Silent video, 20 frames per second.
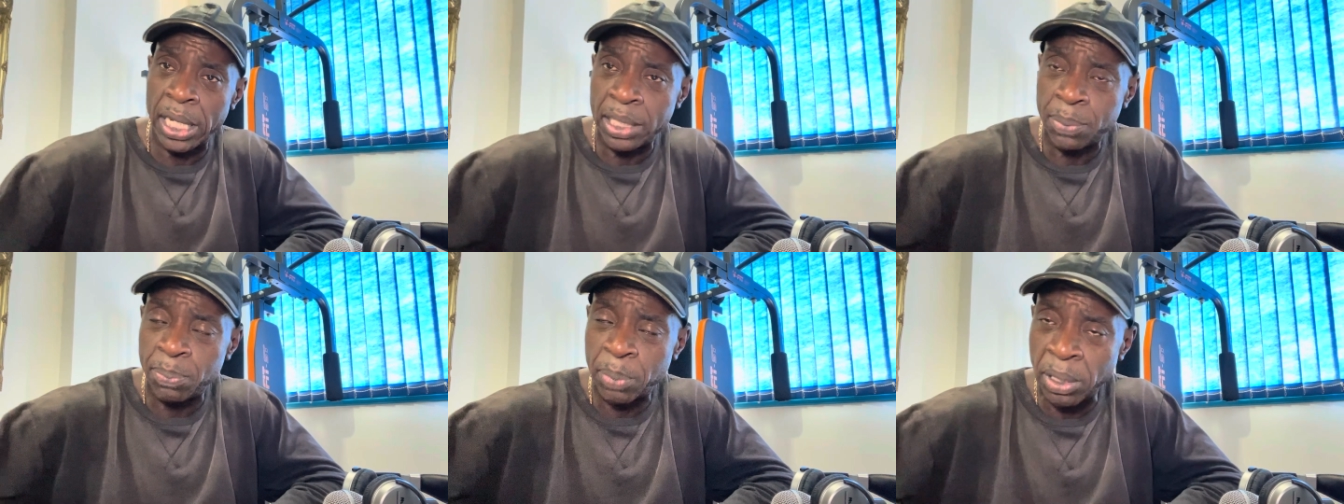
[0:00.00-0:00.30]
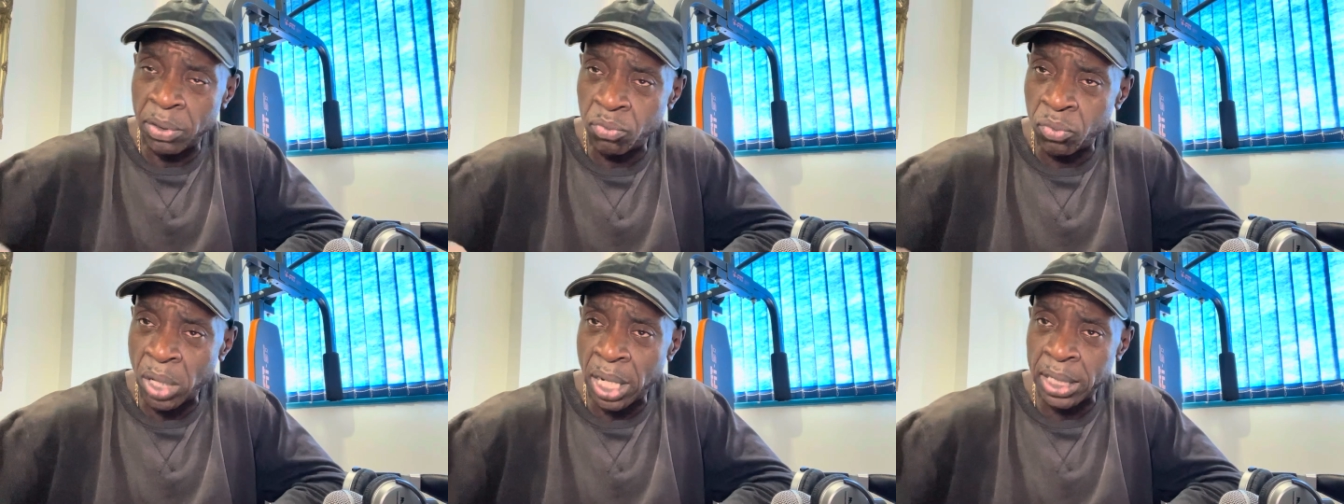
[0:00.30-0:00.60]
it's
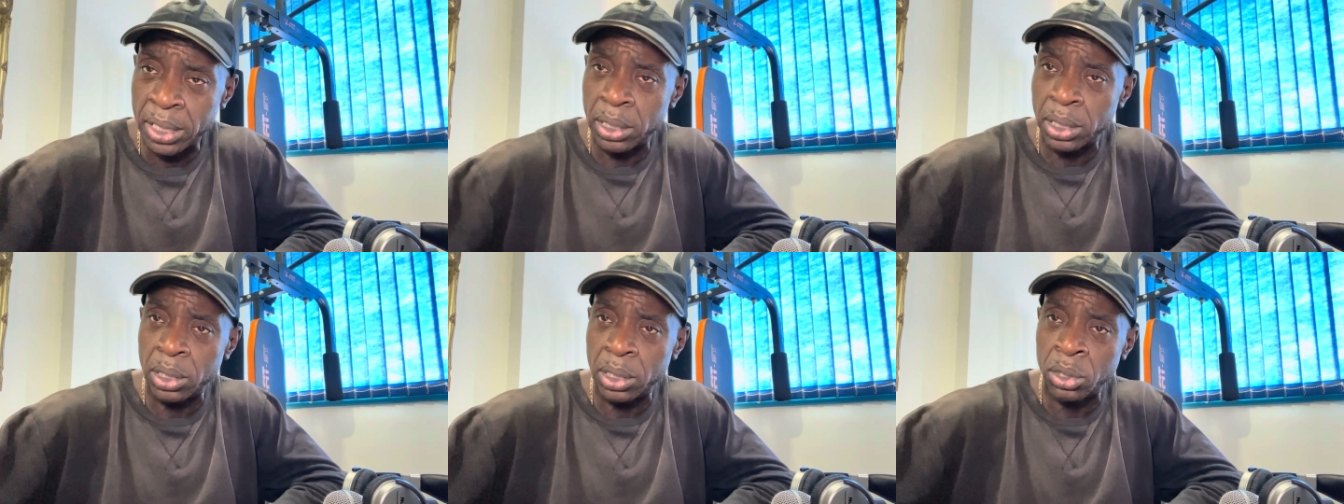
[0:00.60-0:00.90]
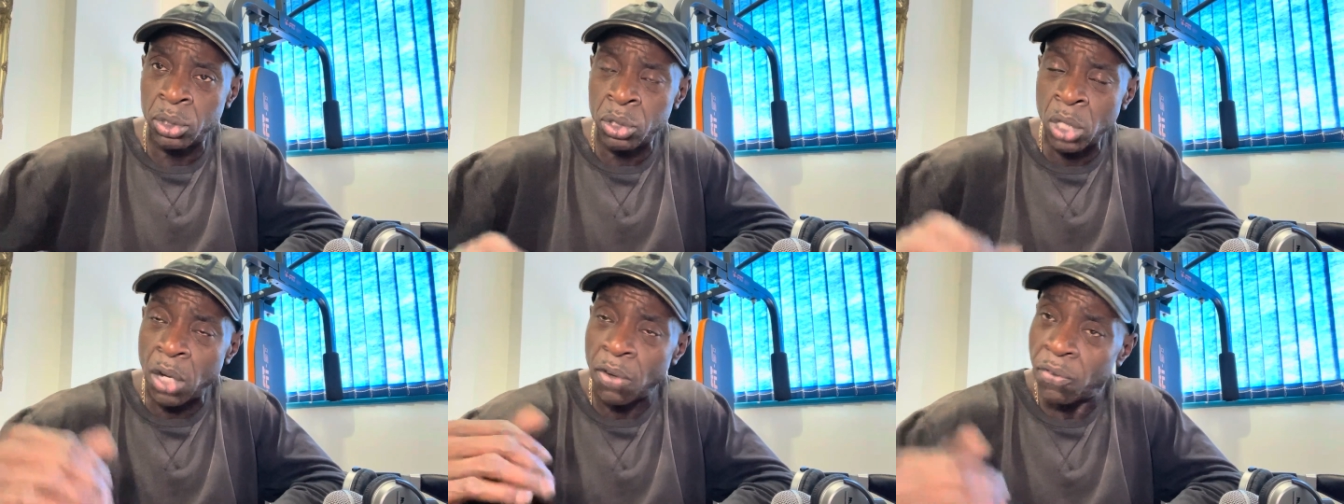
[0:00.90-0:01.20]
been run
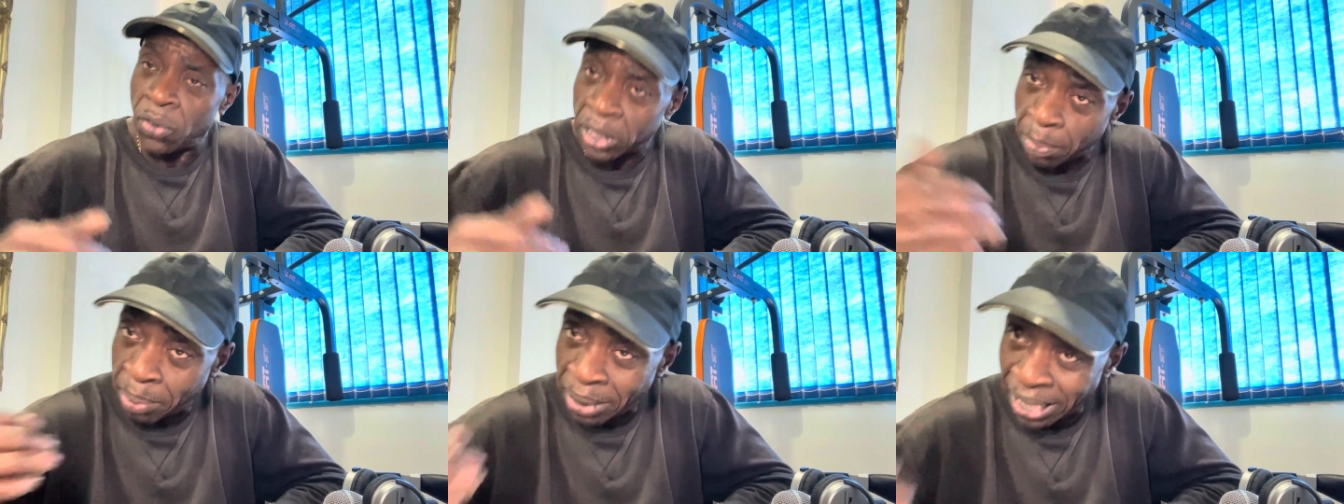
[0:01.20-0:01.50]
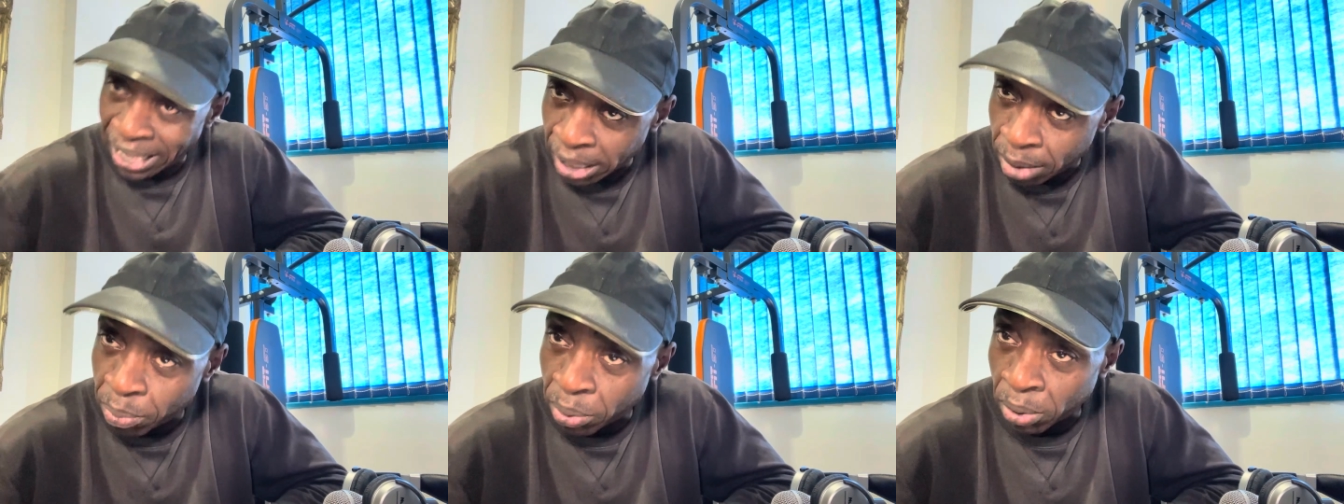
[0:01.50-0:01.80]
not for the
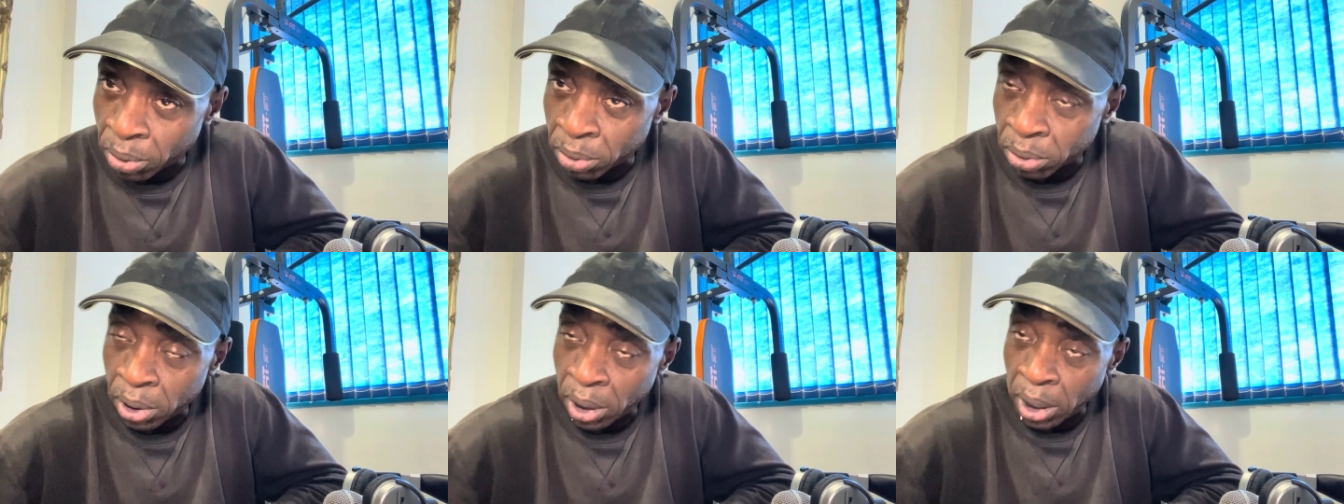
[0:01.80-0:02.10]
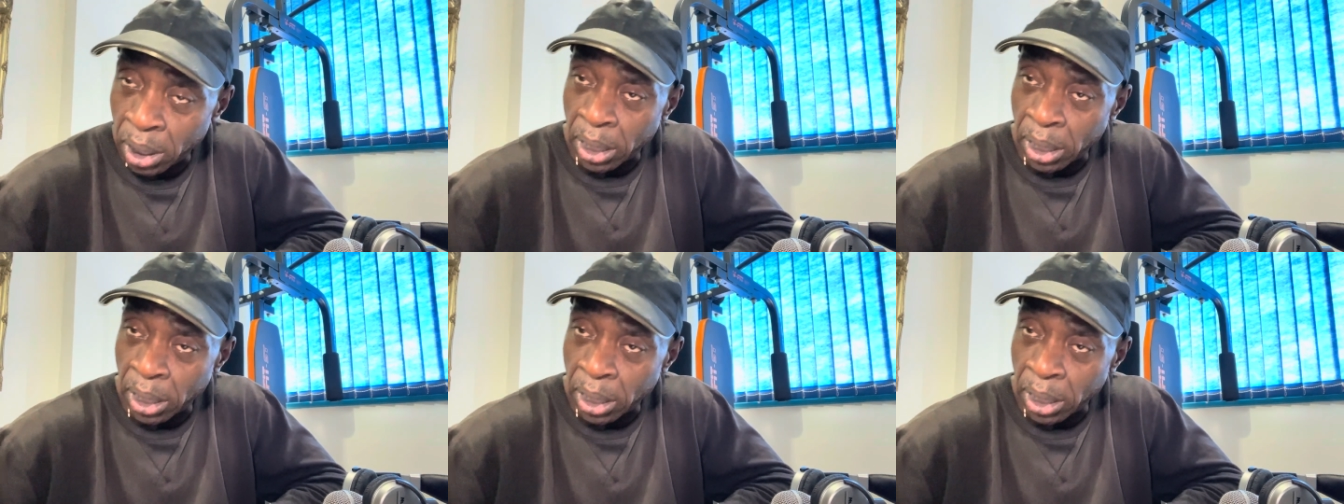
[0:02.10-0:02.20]
people,